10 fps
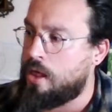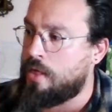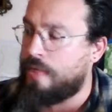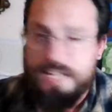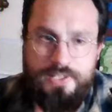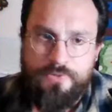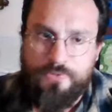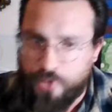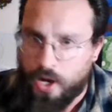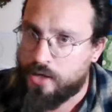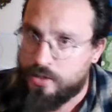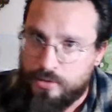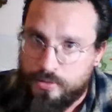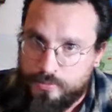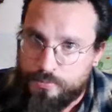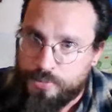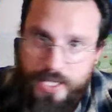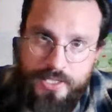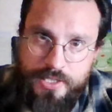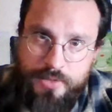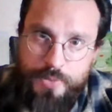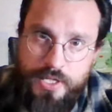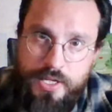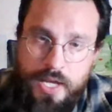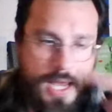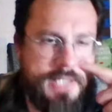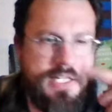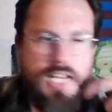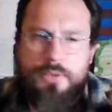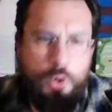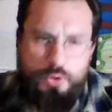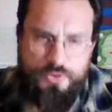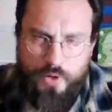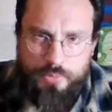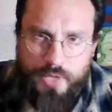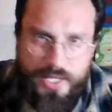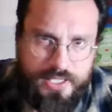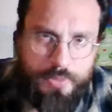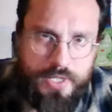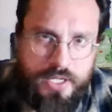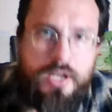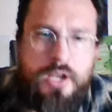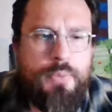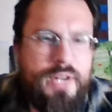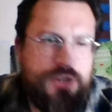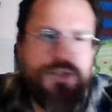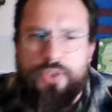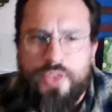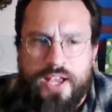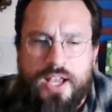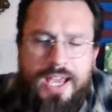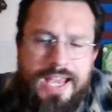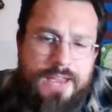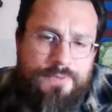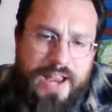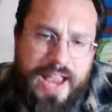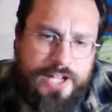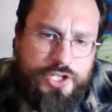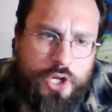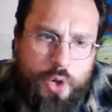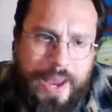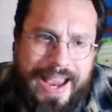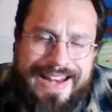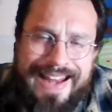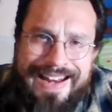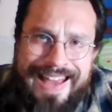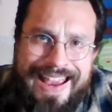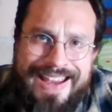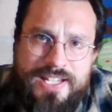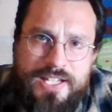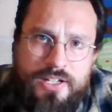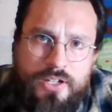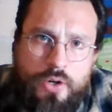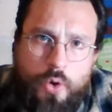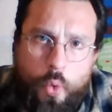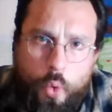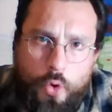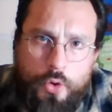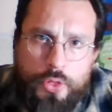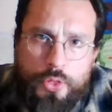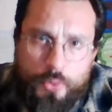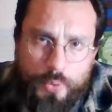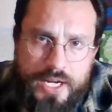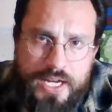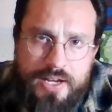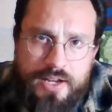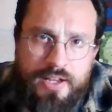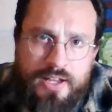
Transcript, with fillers: that's a fun place to be. It's not the most fun place to be, but here's the thing: if I had to go eight and eight, or three,